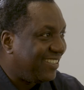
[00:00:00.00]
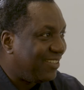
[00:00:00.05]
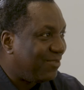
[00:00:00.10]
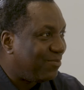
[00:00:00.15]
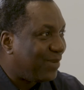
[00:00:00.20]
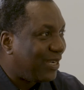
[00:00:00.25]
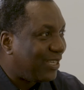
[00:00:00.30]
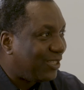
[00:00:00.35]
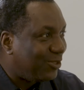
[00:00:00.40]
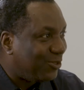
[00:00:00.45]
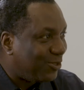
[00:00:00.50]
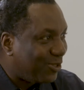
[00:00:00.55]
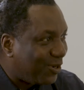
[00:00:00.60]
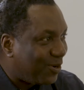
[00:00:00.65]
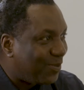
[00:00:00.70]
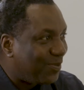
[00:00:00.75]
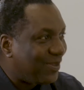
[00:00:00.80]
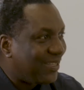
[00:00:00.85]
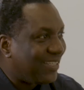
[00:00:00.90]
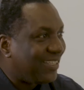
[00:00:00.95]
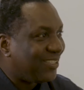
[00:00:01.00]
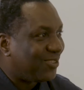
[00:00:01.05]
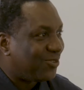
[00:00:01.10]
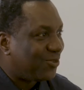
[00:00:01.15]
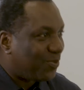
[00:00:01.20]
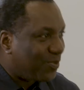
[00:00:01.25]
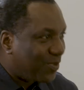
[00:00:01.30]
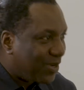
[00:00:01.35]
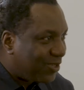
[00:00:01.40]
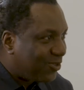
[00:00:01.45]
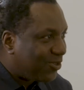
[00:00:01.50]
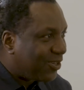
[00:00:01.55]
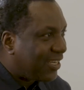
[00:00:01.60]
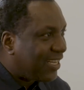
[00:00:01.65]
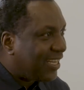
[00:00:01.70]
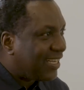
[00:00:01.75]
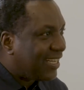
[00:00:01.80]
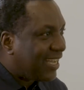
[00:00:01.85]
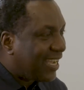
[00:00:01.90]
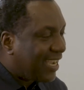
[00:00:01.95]
My job is to make sure
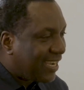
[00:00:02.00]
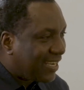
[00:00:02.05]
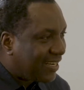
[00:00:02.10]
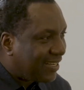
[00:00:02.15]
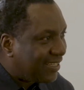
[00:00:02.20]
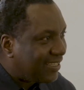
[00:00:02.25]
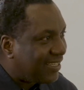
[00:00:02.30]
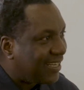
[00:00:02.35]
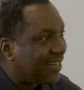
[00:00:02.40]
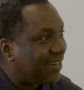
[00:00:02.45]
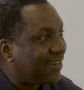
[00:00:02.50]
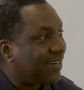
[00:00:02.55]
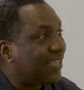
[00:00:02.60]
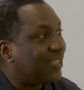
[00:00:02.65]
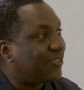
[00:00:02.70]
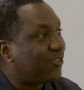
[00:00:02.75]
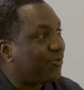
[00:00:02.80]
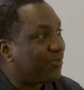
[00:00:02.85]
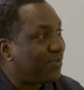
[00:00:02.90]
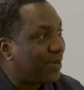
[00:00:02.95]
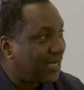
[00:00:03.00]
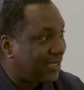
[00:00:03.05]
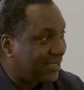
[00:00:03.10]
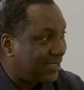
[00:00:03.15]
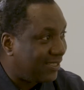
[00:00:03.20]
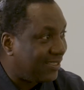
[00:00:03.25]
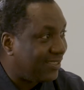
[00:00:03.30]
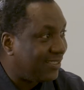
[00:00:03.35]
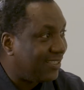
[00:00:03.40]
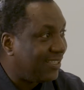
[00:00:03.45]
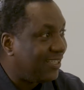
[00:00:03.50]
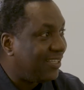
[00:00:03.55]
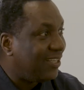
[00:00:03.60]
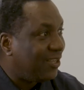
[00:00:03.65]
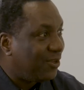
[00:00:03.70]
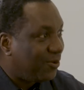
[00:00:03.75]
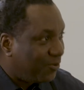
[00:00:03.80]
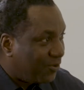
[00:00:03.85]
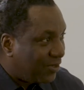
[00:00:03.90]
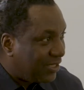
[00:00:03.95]
that I create that rite of passage
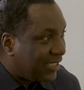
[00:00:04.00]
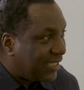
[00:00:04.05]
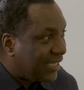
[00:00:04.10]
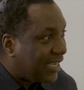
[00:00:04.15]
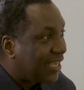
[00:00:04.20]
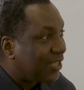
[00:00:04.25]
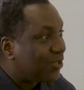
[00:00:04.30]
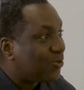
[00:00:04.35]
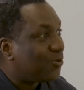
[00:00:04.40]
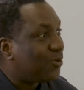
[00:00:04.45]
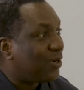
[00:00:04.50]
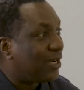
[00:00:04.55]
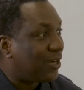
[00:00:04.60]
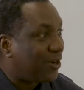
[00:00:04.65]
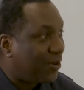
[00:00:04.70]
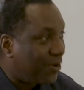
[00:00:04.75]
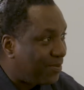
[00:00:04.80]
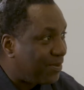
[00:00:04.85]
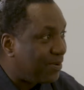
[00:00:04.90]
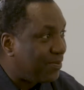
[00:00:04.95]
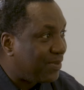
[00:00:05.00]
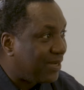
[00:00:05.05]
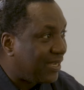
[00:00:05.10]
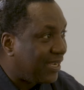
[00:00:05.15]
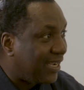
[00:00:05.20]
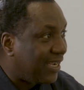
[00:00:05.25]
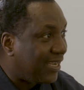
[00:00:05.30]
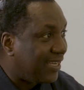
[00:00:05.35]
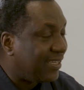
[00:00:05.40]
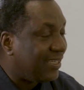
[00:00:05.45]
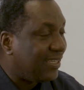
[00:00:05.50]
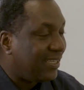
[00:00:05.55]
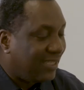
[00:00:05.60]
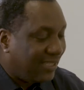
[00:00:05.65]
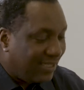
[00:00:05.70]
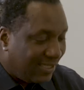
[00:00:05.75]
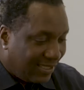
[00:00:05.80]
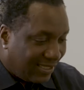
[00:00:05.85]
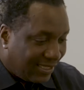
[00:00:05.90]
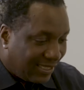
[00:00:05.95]
for the guys who are coming behind.
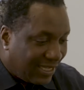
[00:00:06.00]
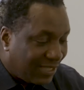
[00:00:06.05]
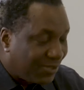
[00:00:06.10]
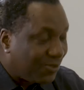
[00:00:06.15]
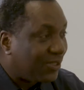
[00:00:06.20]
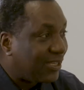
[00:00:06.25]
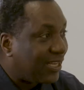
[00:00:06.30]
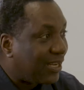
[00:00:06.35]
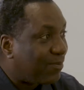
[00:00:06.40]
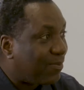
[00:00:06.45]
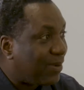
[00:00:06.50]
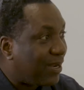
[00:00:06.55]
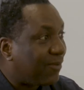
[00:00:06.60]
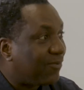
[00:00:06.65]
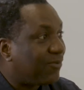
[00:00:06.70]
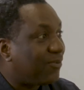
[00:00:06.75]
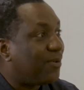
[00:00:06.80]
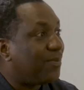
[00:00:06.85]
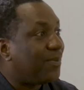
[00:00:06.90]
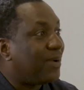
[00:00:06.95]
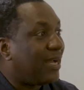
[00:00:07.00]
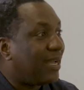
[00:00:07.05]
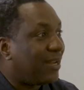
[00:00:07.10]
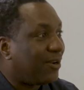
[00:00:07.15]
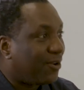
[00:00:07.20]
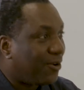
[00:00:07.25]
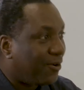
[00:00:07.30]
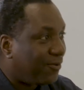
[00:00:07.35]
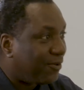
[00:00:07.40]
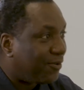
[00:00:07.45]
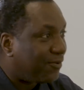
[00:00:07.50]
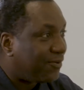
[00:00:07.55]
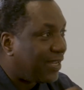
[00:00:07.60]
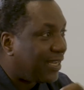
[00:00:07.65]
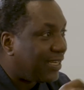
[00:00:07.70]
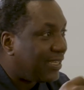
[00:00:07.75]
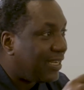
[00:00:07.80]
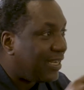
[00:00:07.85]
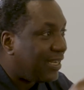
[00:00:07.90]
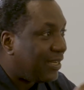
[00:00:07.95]
They get on that platform, and off of
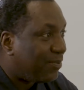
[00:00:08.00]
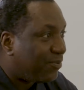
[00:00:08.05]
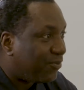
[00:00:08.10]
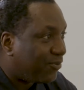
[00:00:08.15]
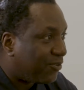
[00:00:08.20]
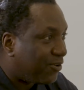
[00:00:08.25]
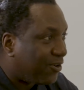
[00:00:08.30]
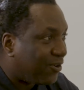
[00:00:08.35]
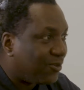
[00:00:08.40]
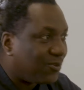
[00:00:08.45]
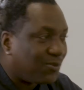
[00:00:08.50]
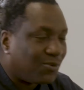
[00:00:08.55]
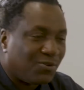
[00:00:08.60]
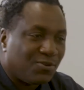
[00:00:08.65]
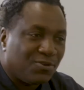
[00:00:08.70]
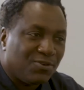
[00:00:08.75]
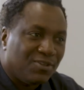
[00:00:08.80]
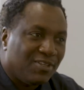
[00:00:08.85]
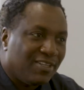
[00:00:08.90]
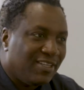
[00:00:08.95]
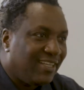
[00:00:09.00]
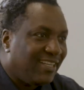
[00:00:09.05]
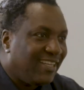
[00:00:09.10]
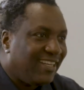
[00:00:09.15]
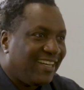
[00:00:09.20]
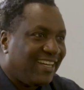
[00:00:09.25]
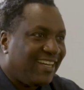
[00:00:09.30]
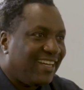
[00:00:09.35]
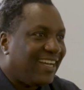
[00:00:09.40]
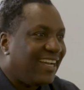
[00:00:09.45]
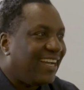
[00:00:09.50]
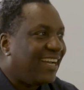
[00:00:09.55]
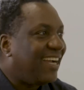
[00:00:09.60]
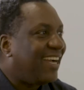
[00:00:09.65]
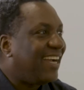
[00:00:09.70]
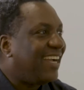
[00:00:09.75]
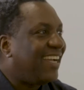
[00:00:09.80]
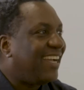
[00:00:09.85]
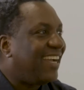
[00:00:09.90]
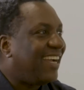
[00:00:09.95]
that, they leapfrog. So
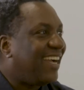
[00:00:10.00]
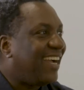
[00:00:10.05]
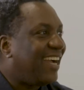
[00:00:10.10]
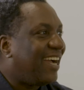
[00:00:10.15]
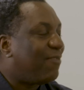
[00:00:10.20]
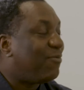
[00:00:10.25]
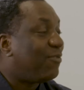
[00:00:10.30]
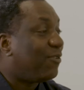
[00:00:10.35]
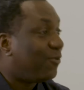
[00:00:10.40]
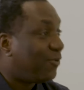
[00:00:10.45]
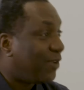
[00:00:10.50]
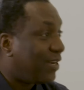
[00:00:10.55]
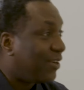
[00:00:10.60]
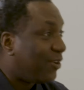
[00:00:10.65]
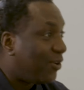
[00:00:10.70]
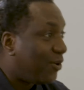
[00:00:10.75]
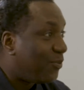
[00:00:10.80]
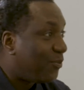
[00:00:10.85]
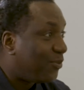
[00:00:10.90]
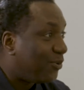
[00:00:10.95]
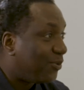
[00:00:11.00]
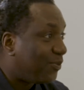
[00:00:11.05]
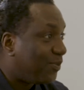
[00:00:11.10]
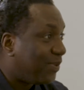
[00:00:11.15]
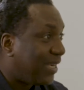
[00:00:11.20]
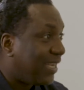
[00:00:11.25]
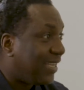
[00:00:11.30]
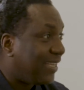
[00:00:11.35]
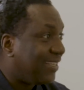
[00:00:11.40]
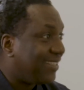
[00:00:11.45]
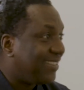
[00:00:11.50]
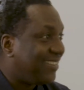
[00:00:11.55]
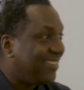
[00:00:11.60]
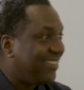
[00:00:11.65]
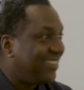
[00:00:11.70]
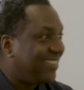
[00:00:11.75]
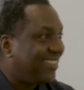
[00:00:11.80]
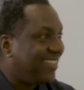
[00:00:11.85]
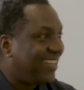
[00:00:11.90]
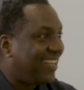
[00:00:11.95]
I feel very humbled by it,
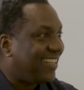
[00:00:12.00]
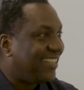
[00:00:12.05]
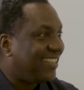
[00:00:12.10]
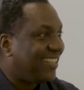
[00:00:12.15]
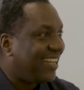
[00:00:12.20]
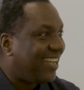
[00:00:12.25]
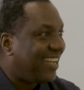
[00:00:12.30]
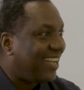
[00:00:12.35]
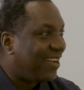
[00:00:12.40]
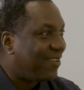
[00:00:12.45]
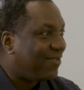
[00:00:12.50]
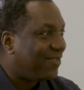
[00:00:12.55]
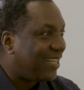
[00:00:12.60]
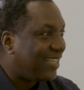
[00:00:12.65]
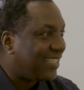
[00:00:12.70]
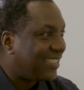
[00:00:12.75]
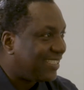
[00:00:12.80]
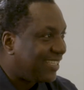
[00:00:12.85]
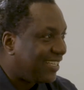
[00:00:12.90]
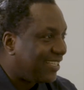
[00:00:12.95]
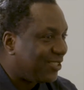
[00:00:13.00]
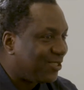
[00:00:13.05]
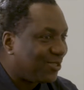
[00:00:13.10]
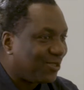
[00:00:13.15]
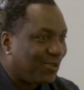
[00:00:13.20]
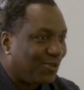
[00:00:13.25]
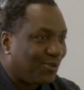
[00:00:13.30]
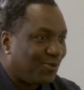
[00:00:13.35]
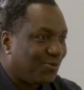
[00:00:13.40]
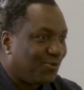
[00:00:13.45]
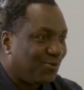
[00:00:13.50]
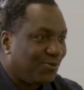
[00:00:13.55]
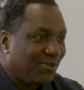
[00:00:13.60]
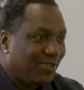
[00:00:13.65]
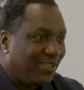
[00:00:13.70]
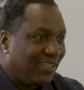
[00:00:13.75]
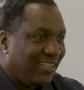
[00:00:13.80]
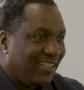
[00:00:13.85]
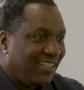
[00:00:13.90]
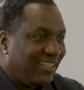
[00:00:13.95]
that I have that sense
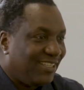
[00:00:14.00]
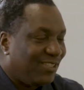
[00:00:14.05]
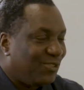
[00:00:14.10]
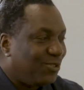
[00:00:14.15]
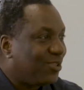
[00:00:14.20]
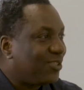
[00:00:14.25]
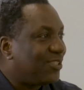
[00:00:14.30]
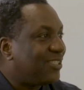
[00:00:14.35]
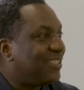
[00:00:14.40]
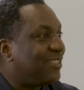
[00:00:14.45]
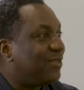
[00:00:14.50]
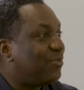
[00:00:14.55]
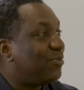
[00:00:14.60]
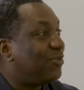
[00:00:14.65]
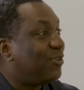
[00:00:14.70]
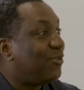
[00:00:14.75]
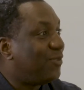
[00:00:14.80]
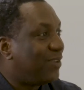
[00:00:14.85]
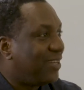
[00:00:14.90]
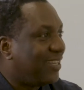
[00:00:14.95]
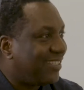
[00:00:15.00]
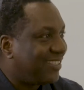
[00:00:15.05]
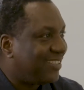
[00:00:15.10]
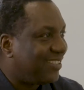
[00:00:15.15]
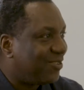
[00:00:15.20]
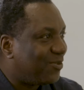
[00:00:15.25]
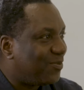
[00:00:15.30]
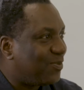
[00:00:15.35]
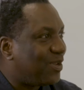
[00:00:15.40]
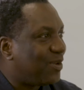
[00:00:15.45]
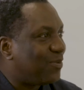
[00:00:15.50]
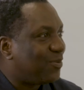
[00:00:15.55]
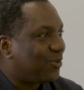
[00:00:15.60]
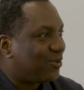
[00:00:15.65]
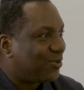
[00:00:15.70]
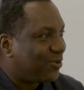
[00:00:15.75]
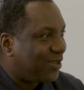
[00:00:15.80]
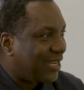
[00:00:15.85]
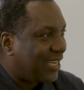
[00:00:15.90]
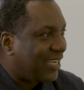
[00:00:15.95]
of just the privilege to be able
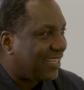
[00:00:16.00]
to